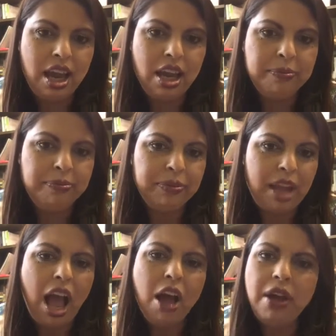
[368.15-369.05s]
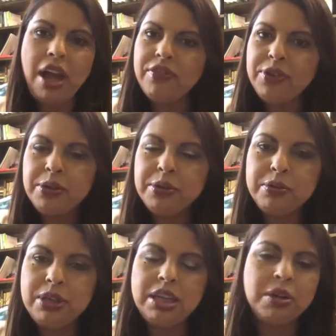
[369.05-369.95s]
How have
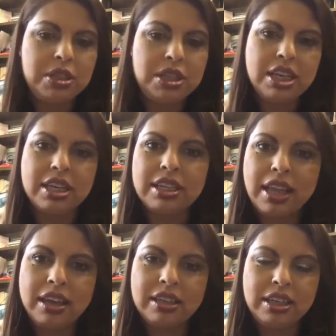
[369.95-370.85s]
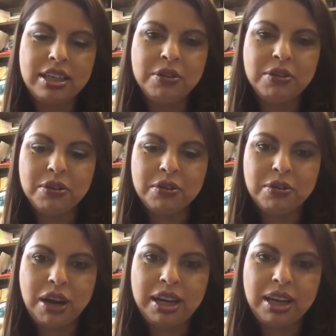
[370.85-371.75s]
you negotiated that in your own
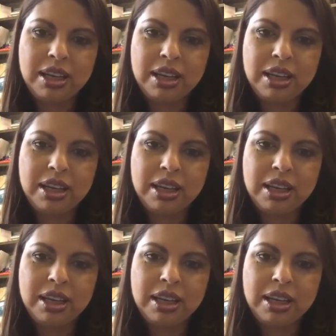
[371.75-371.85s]
right?